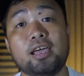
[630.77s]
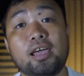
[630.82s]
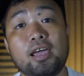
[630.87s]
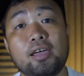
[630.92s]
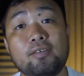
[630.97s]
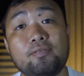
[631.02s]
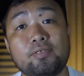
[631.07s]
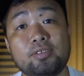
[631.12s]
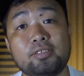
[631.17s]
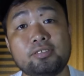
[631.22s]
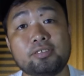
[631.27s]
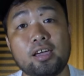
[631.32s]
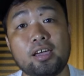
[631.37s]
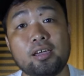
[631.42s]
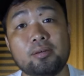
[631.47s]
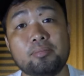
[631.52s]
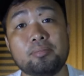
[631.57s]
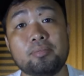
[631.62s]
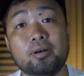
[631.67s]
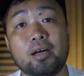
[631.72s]
every
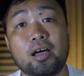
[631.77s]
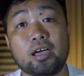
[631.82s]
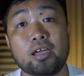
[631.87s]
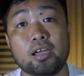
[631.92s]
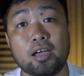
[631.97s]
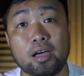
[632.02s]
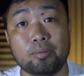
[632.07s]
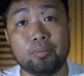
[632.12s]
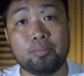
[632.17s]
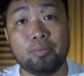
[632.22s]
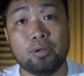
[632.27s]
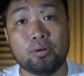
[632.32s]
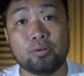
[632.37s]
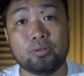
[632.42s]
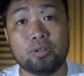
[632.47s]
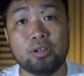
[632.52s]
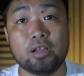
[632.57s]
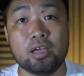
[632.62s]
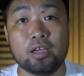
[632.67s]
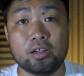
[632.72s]
time I
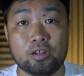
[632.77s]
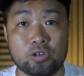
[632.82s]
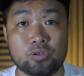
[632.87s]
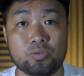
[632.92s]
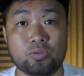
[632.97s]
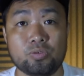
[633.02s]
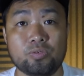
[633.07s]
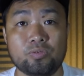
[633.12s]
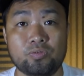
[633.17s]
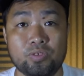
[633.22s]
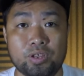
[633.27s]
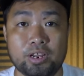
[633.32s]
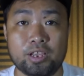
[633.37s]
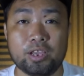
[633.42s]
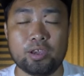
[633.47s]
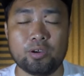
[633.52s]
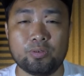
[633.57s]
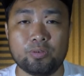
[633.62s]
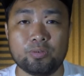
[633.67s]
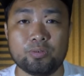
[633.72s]
upload a new
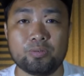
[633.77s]
video.